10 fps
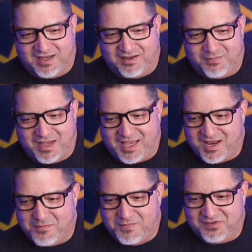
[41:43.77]
I
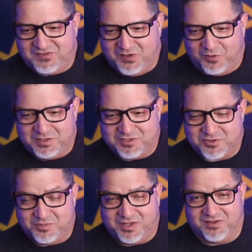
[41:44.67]
kind of missed the old
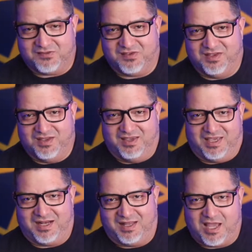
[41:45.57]
intro because
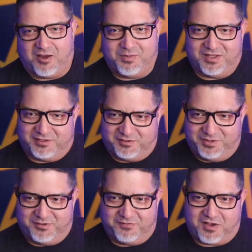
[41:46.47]
it allowed me a
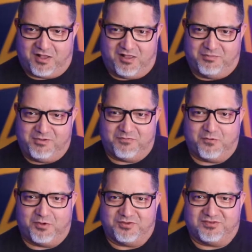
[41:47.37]
little bit of calm
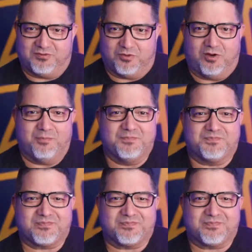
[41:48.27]
before the storm.